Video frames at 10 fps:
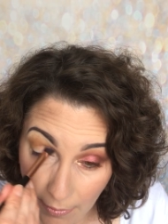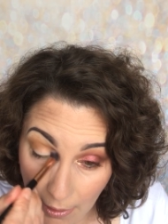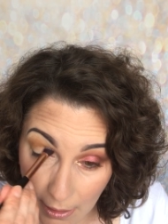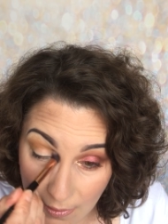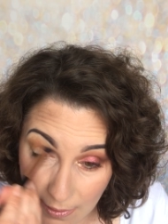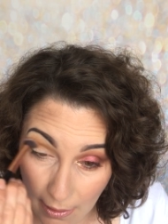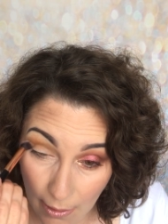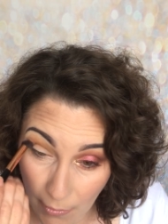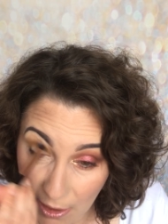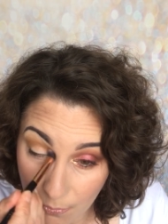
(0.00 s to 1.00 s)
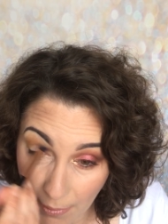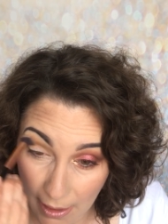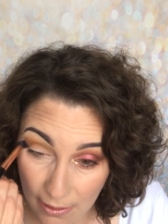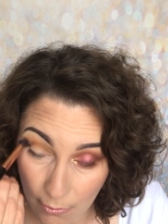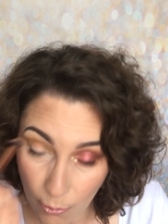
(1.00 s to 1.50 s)
That is so much
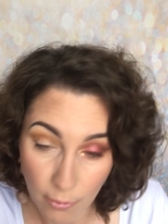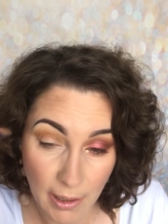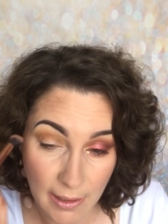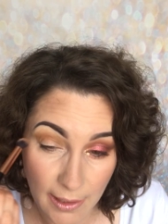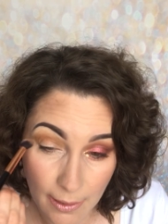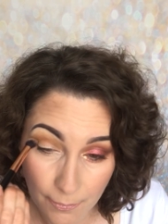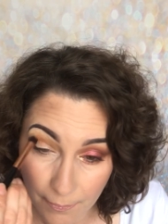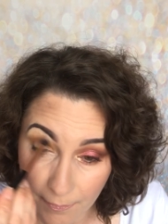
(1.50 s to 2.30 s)
better already.